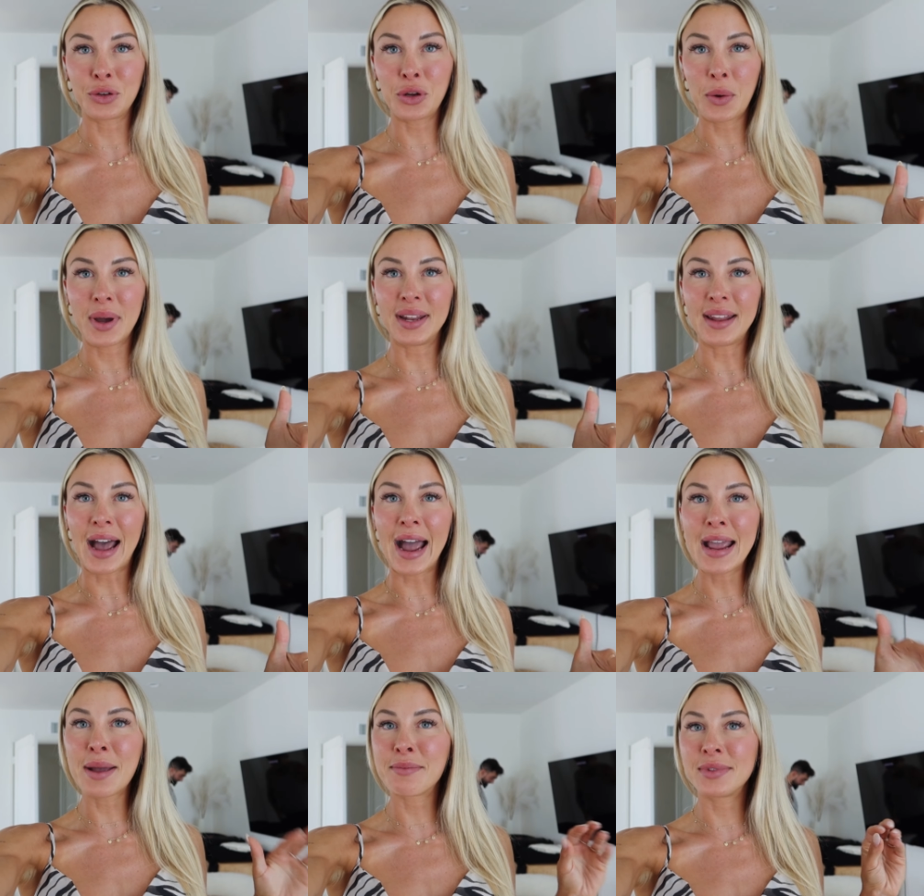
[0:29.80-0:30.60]
to do it.
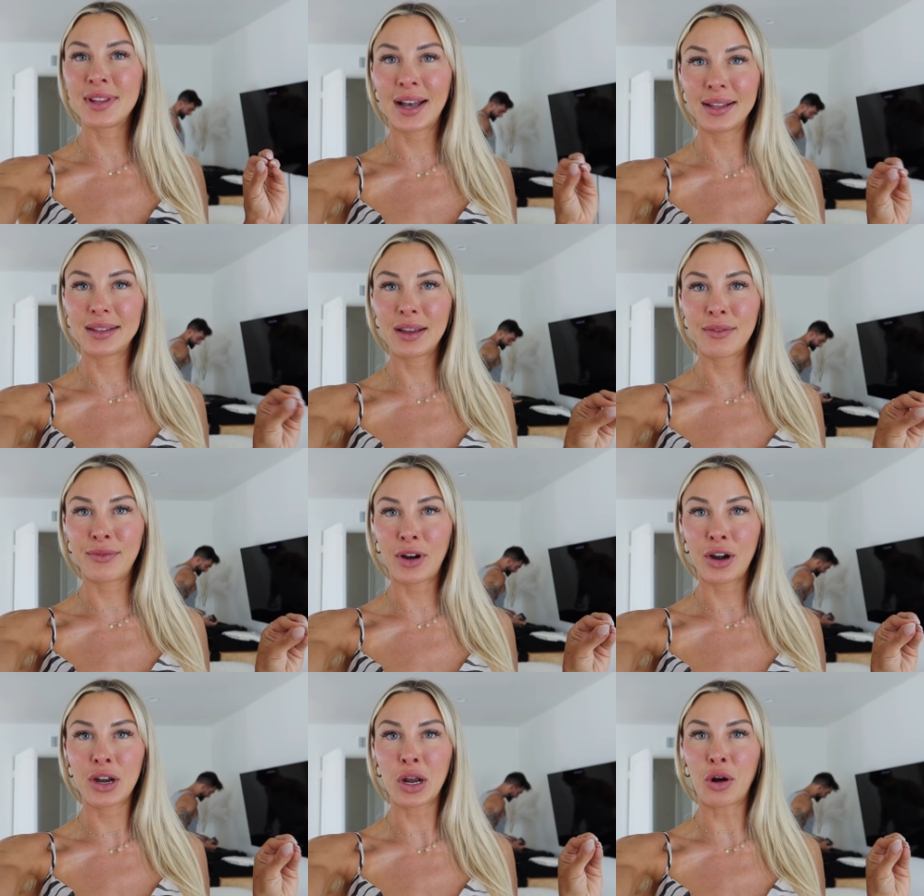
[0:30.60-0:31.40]
I am not a
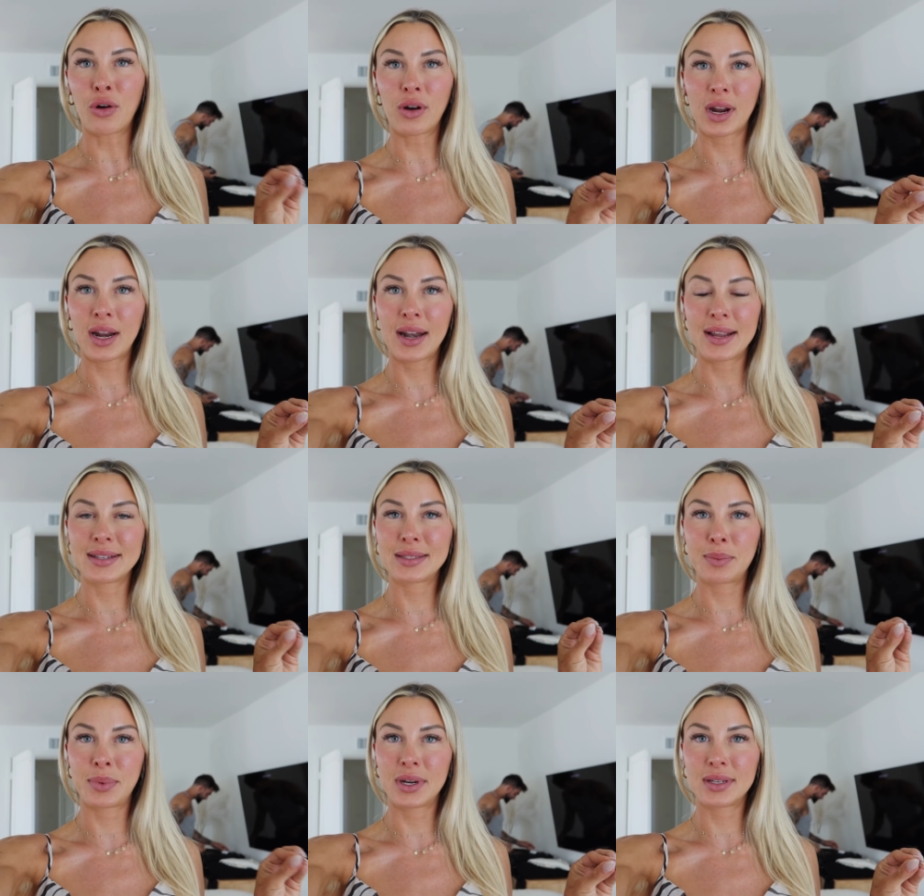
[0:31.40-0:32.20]
very
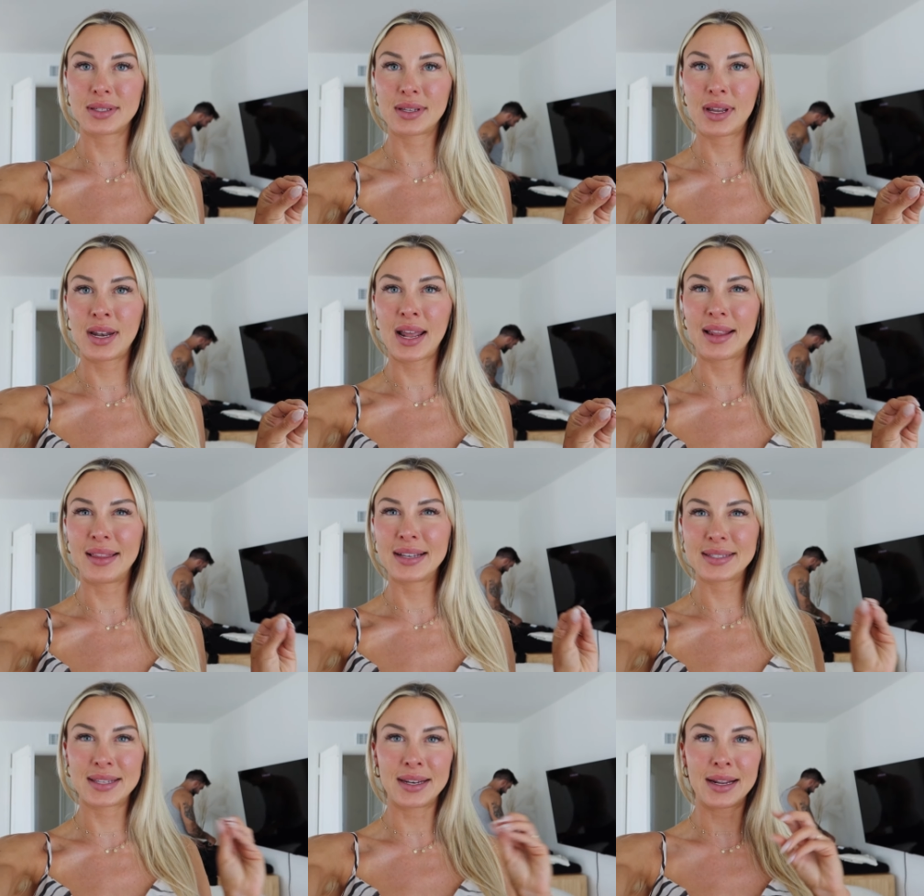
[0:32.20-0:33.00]
organized person
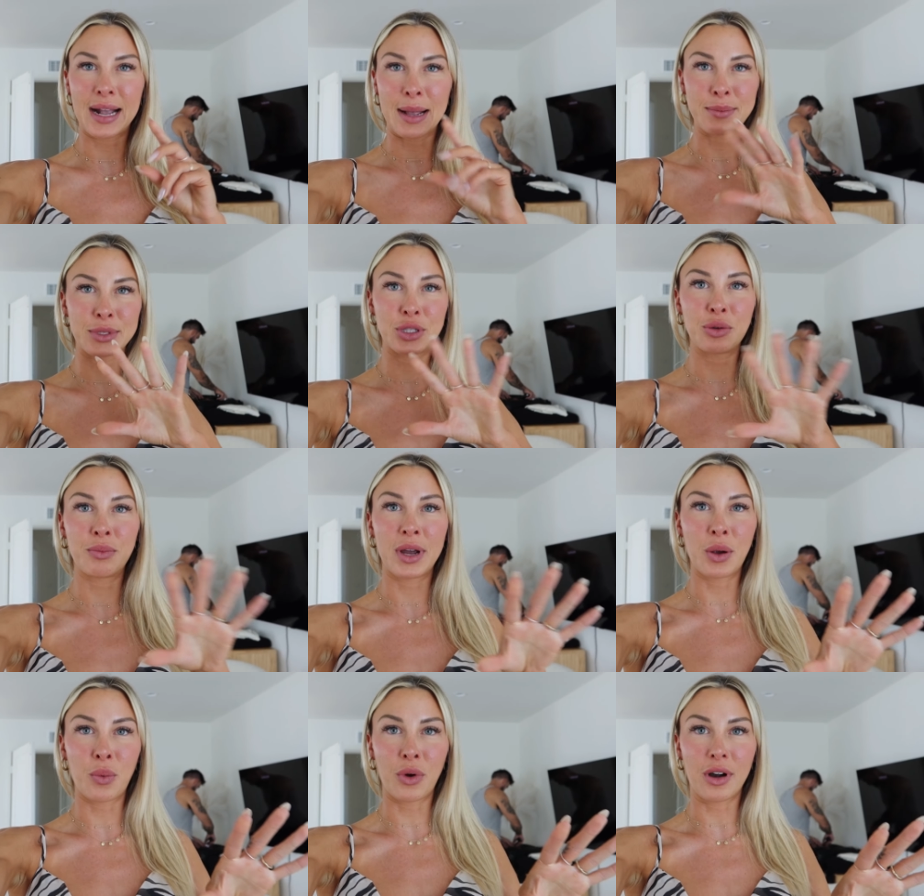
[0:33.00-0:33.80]
unless it comes to
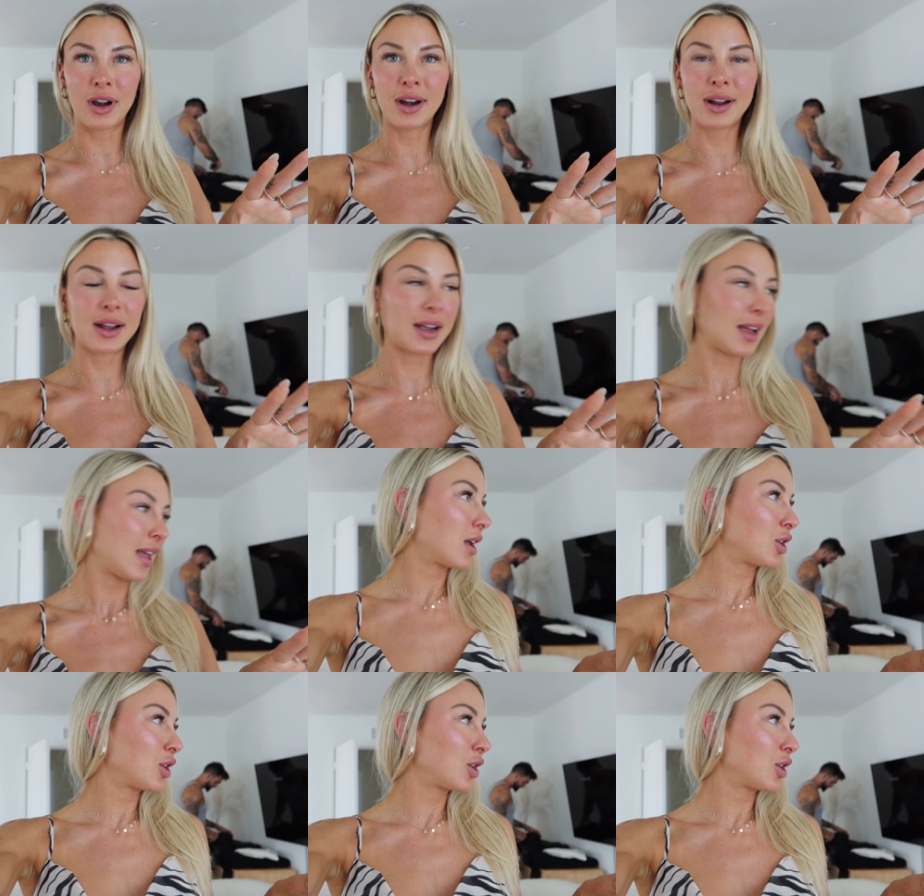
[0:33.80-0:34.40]
my work.